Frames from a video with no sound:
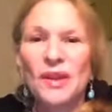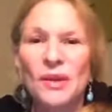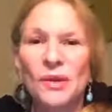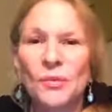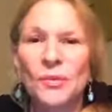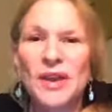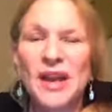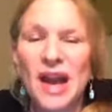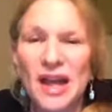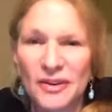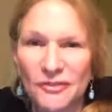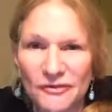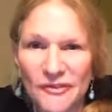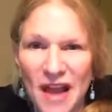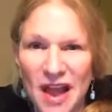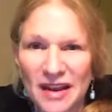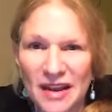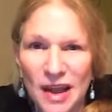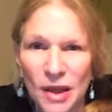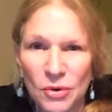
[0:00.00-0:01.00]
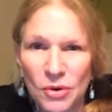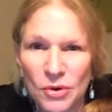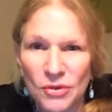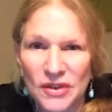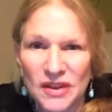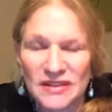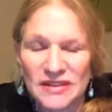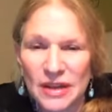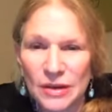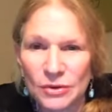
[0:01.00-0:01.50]
we got to find out who
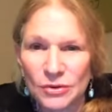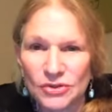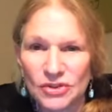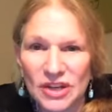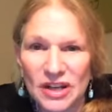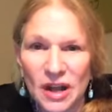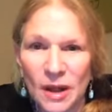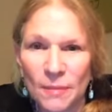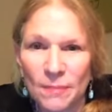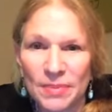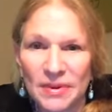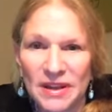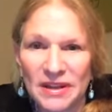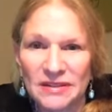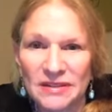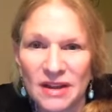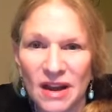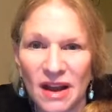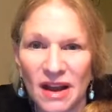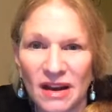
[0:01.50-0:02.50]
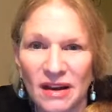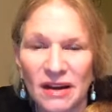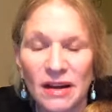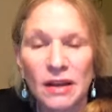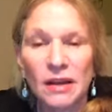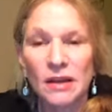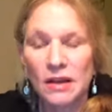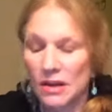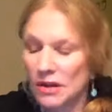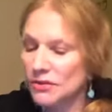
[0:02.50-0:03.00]
these energy companies are.
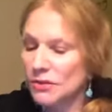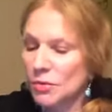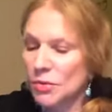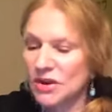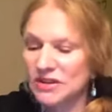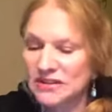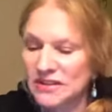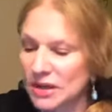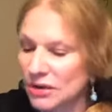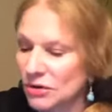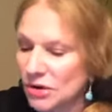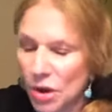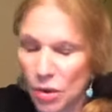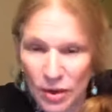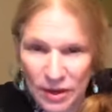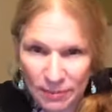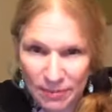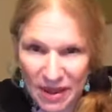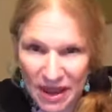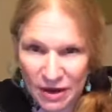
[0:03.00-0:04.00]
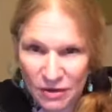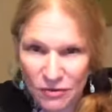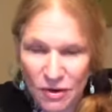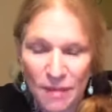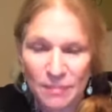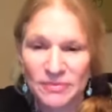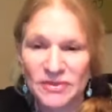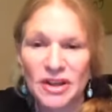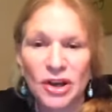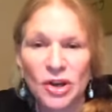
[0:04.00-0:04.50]
The ones that are going
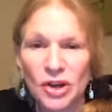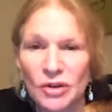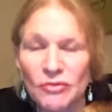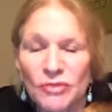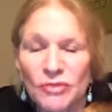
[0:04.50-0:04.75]
bankrupt, they're going to